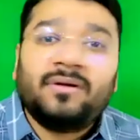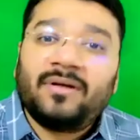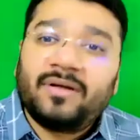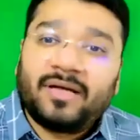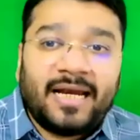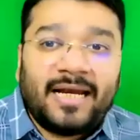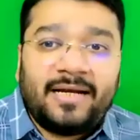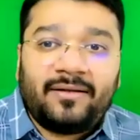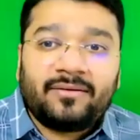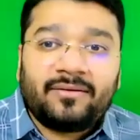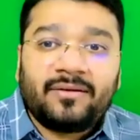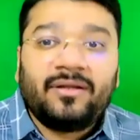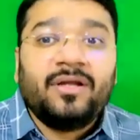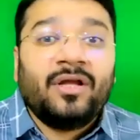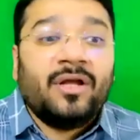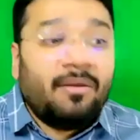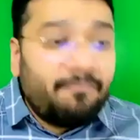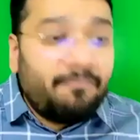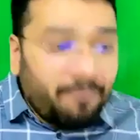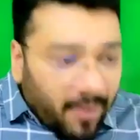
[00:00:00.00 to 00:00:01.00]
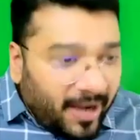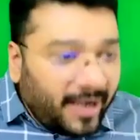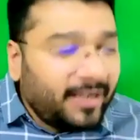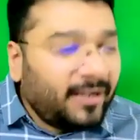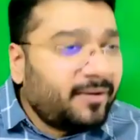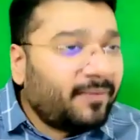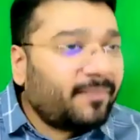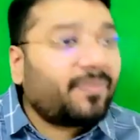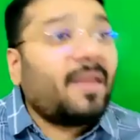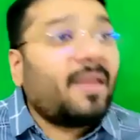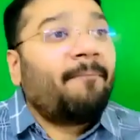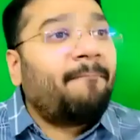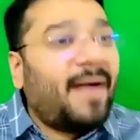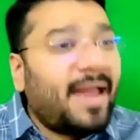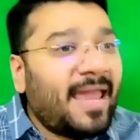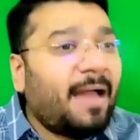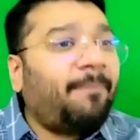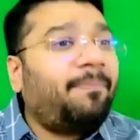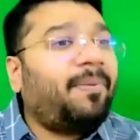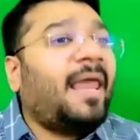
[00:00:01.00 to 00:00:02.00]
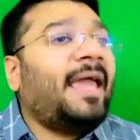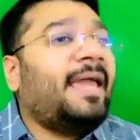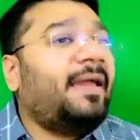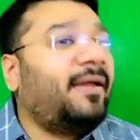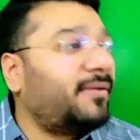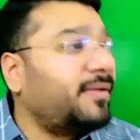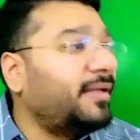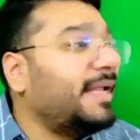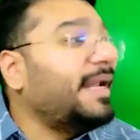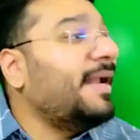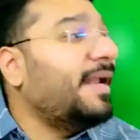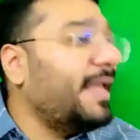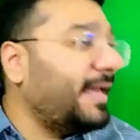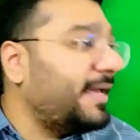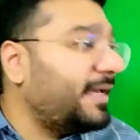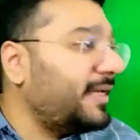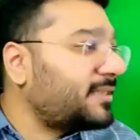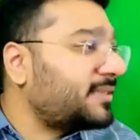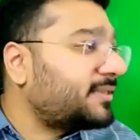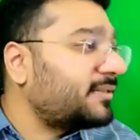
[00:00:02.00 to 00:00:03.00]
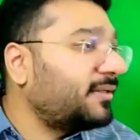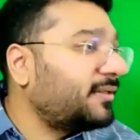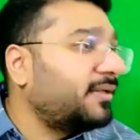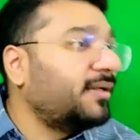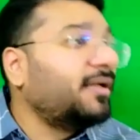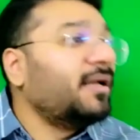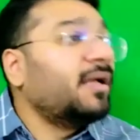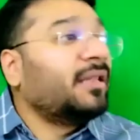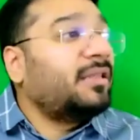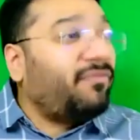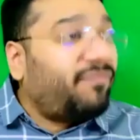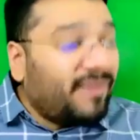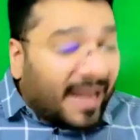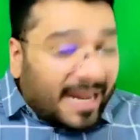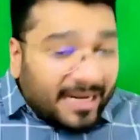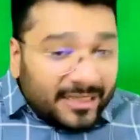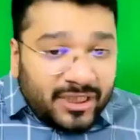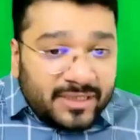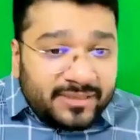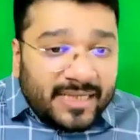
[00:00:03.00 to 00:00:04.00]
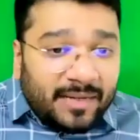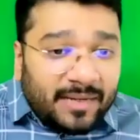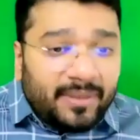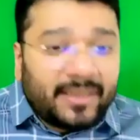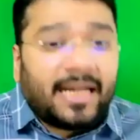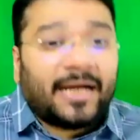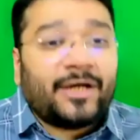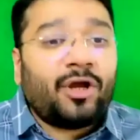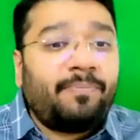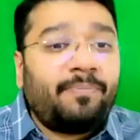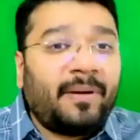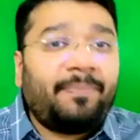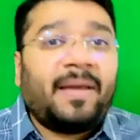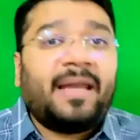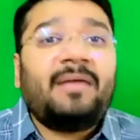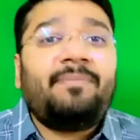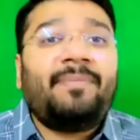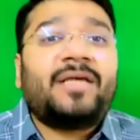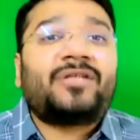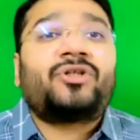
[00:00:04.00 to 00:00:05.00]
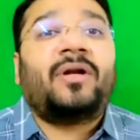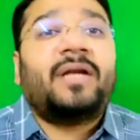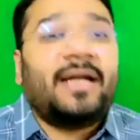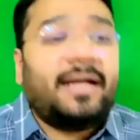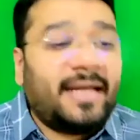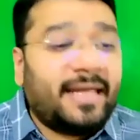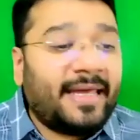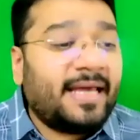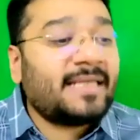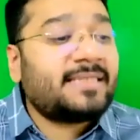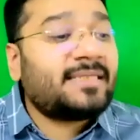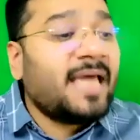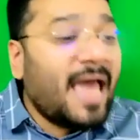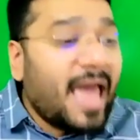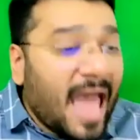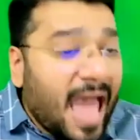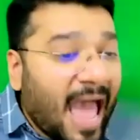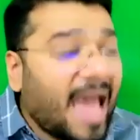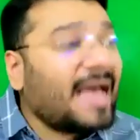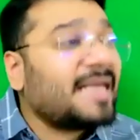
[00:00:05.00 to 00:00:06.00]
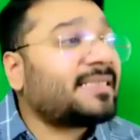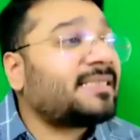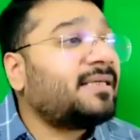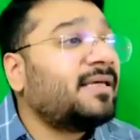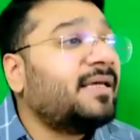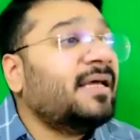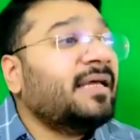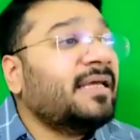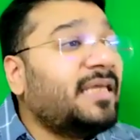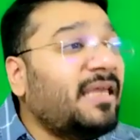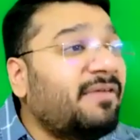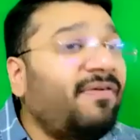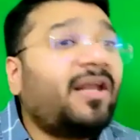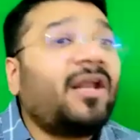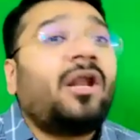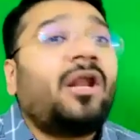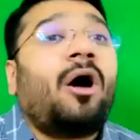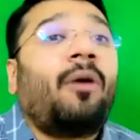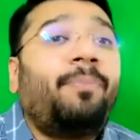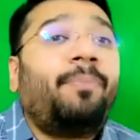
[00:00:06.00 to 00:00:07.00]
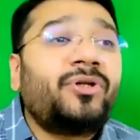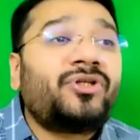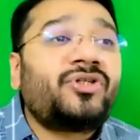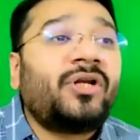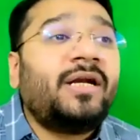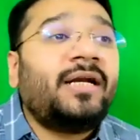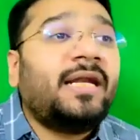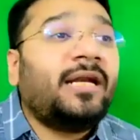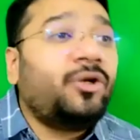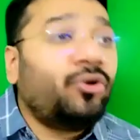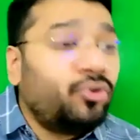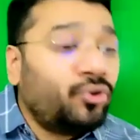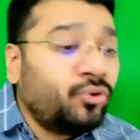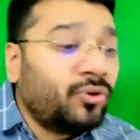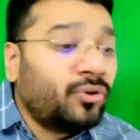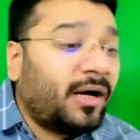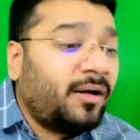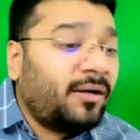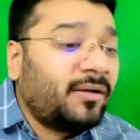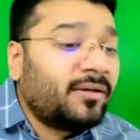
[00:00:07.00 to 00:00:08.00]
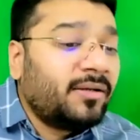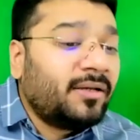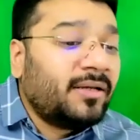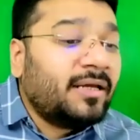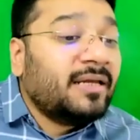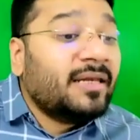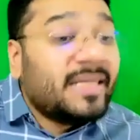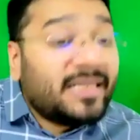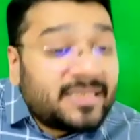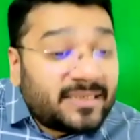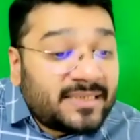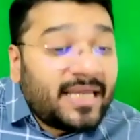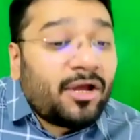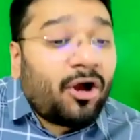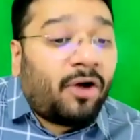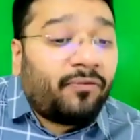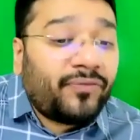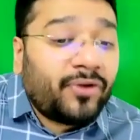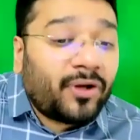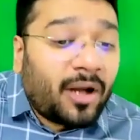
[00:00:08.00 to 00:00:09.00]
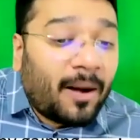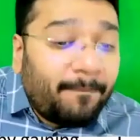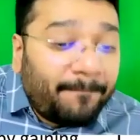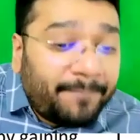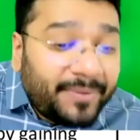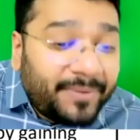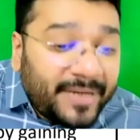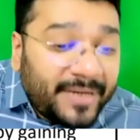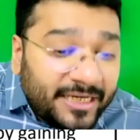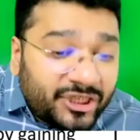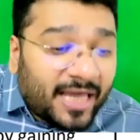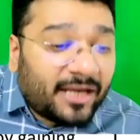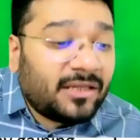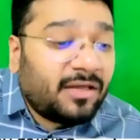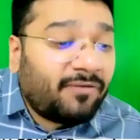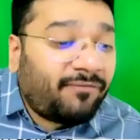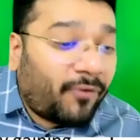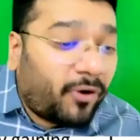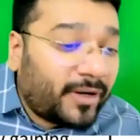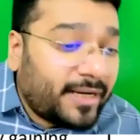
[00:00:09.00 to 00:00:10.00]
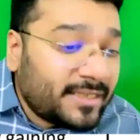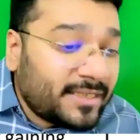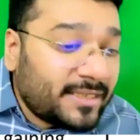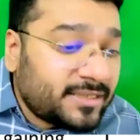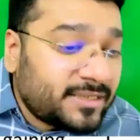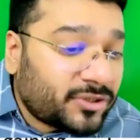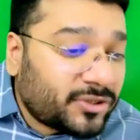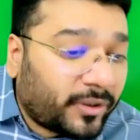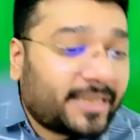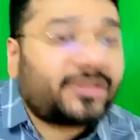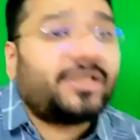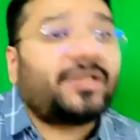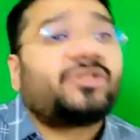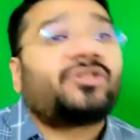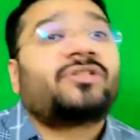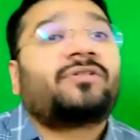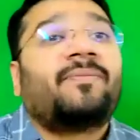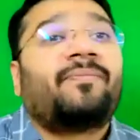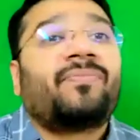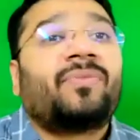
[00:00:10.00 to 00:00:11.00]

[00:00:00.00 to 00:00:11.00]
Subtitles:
Correct? But by applying Ind AS, the financial statement that you're preparing based on Ind AS has given an opportunity to do the listing of your company share in the foreign stock exchange.